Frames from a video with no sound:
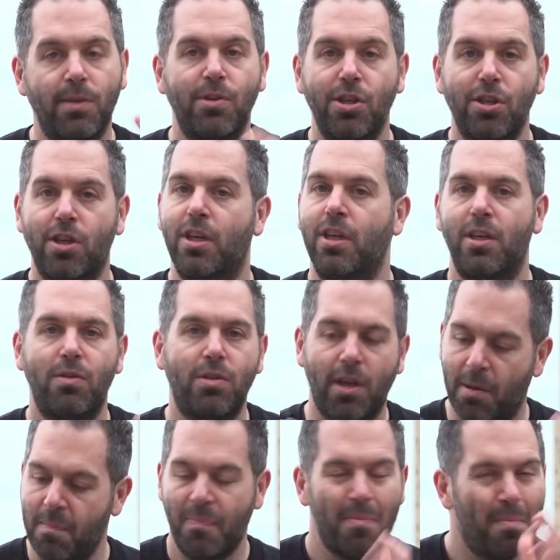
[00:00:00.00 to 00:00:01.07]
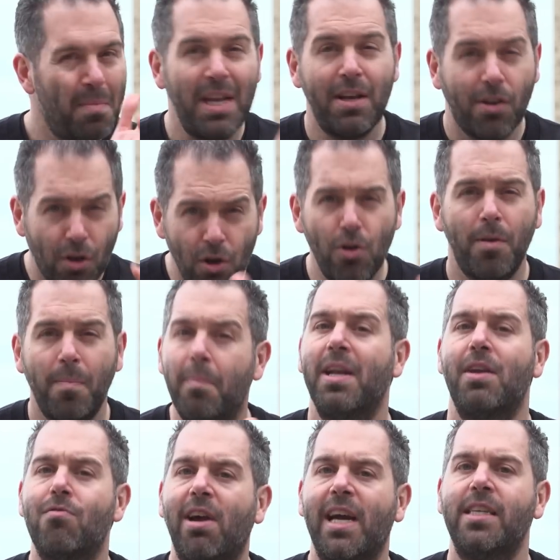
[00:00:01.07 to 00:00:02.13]
so we're just going to use a good
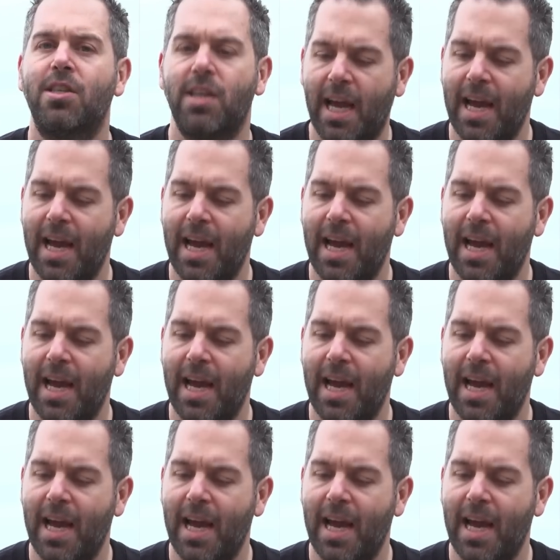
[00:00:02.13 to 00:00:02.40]
mid-range